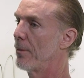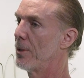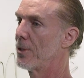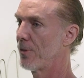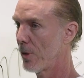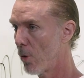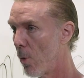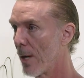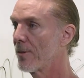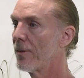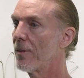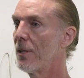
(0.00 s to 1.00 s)
which is a
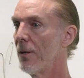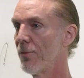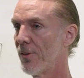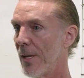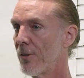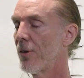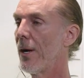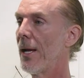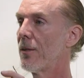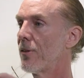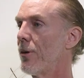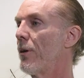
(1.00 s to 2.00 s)
quantity of center
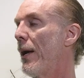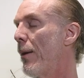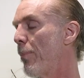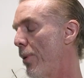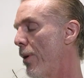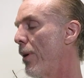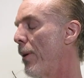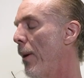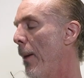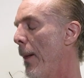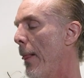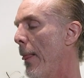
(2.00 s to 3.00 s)
emperor